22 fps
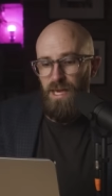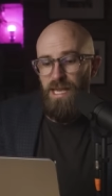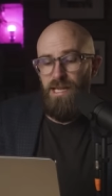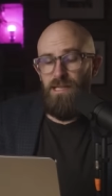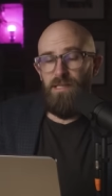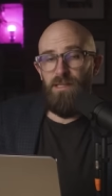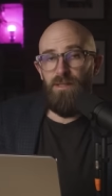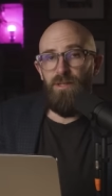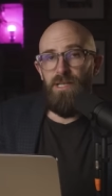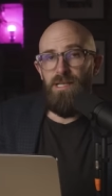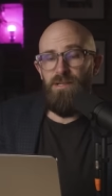
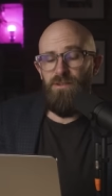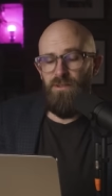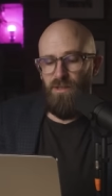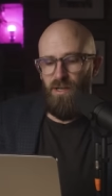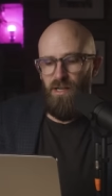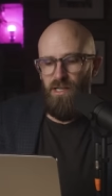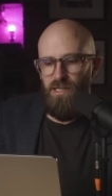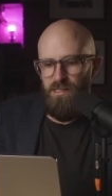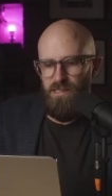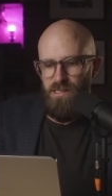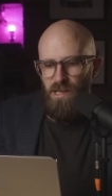Phase 3
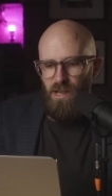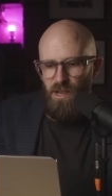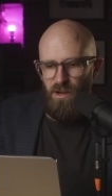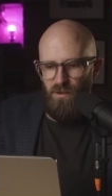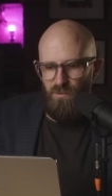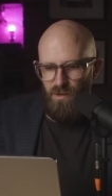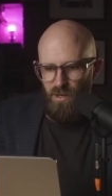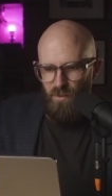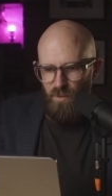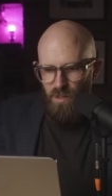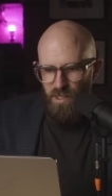trials
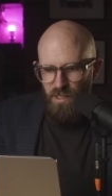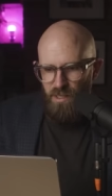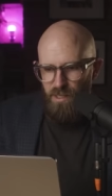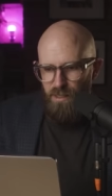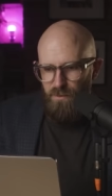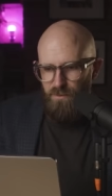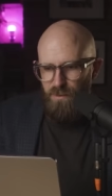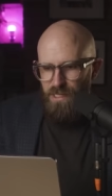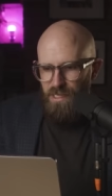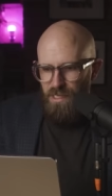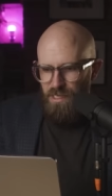
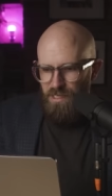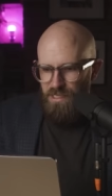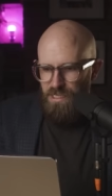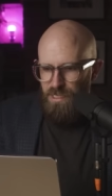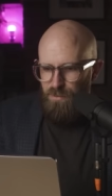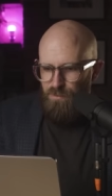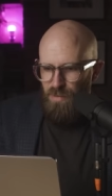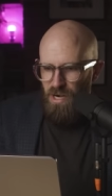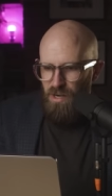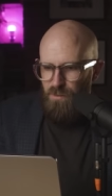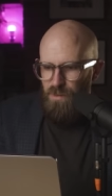require for the
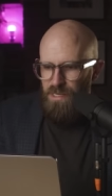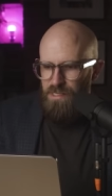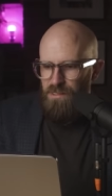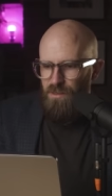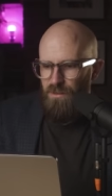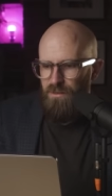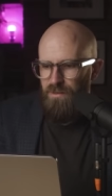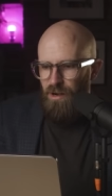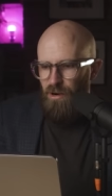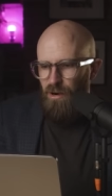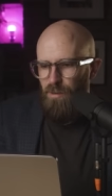
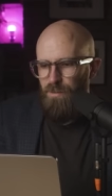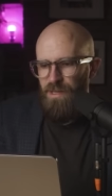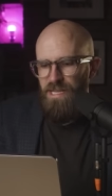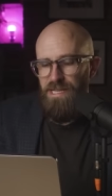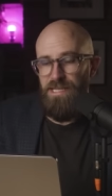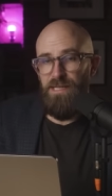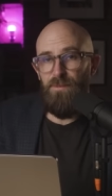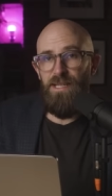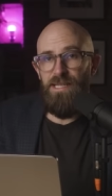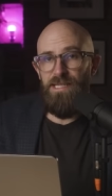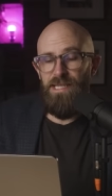experimental
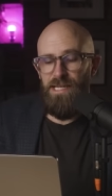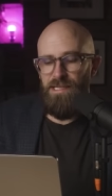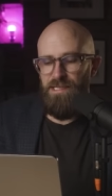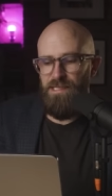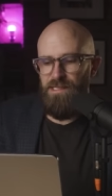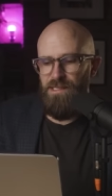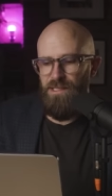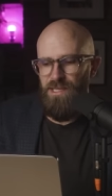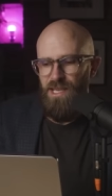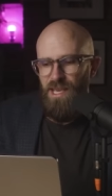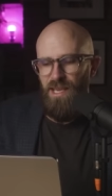therapy to be
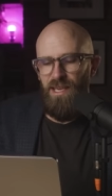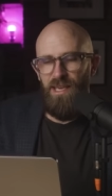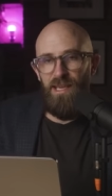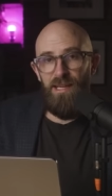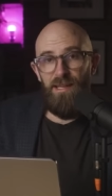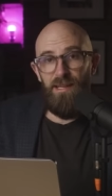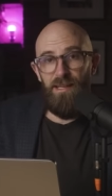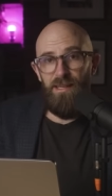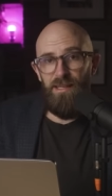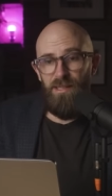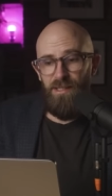tested
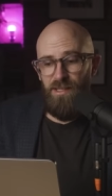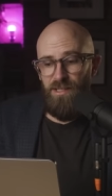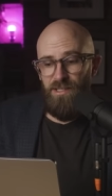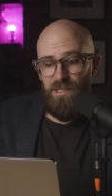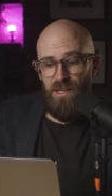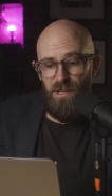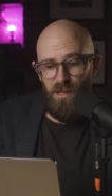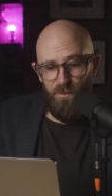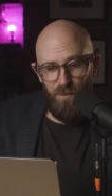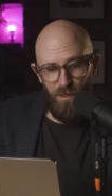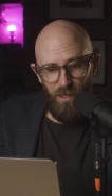in a
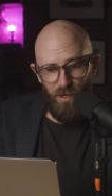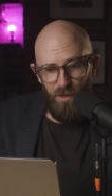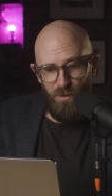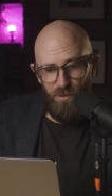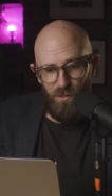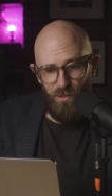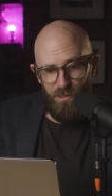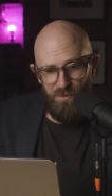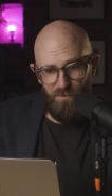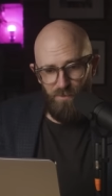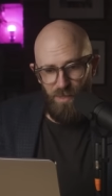large enough
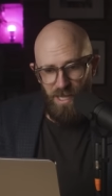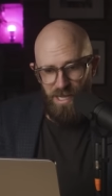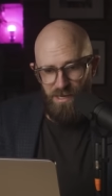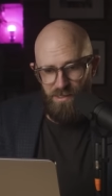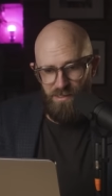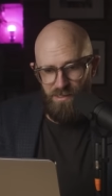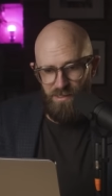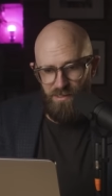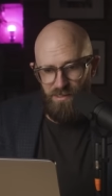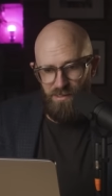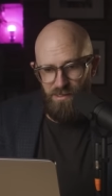cohort of
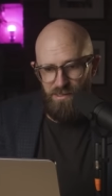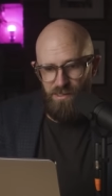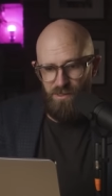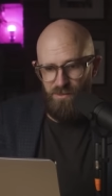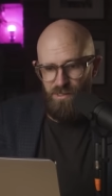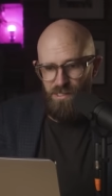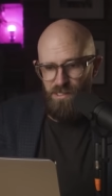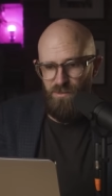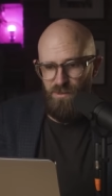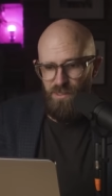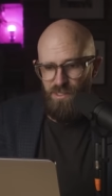patients so
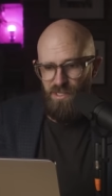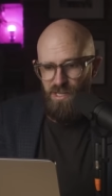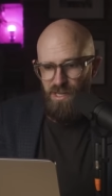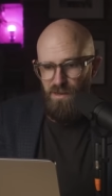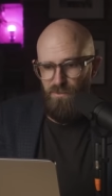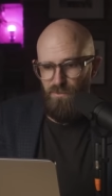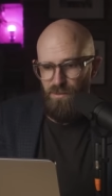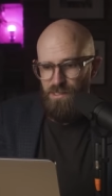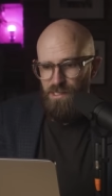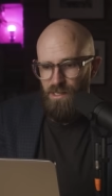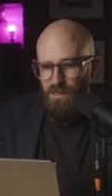as to
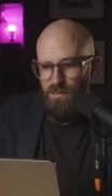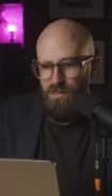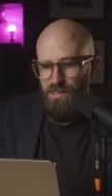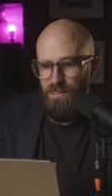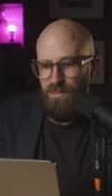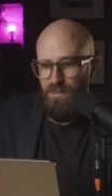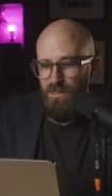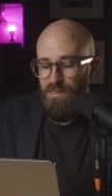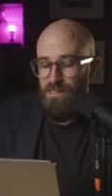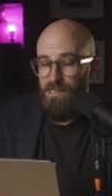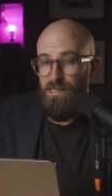achieve results
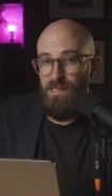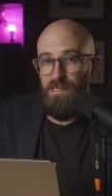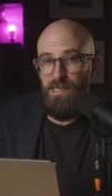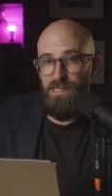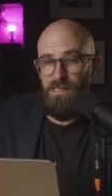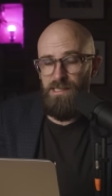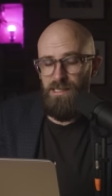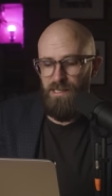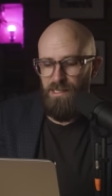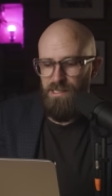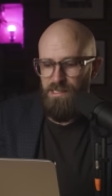that are
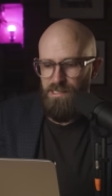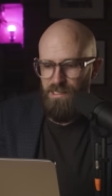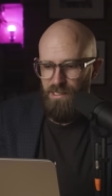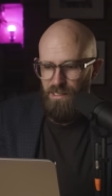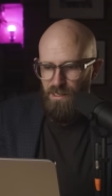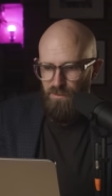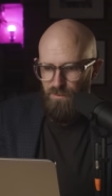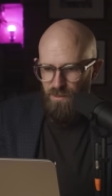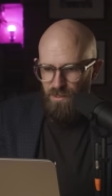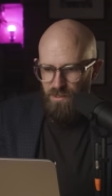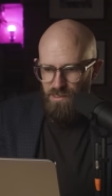statistically
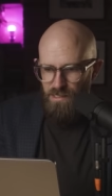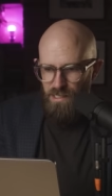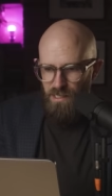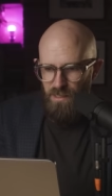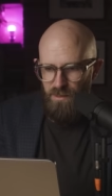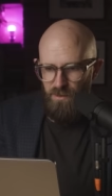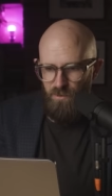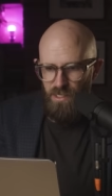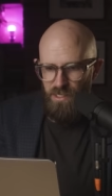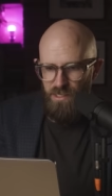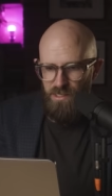significant. In
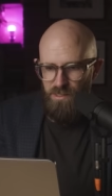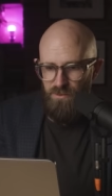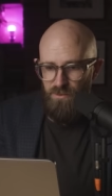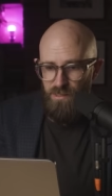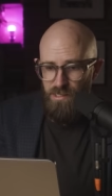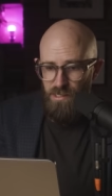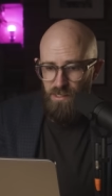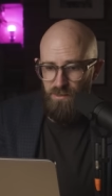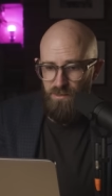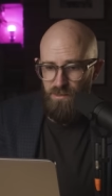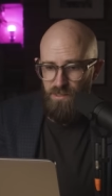other words,
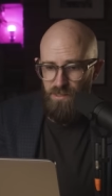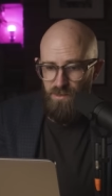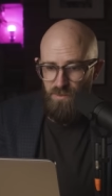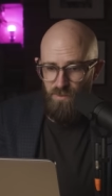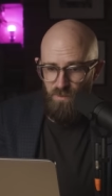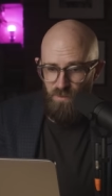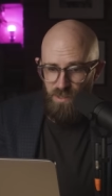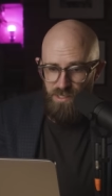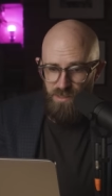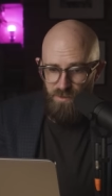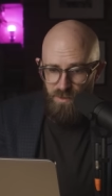results
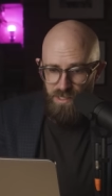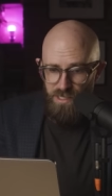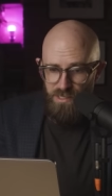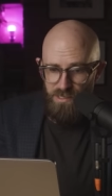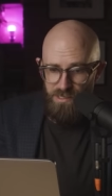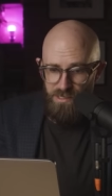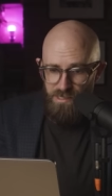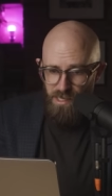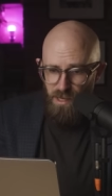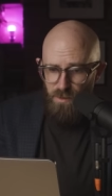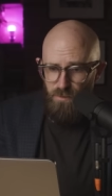which we
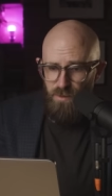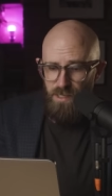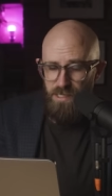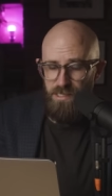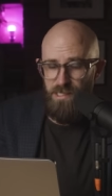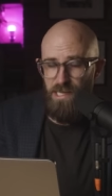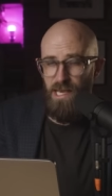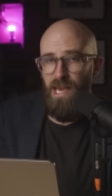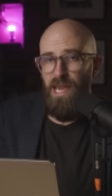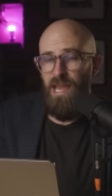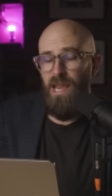can safely
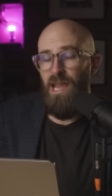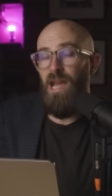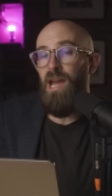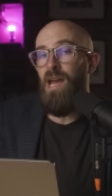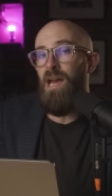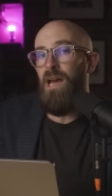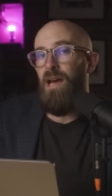say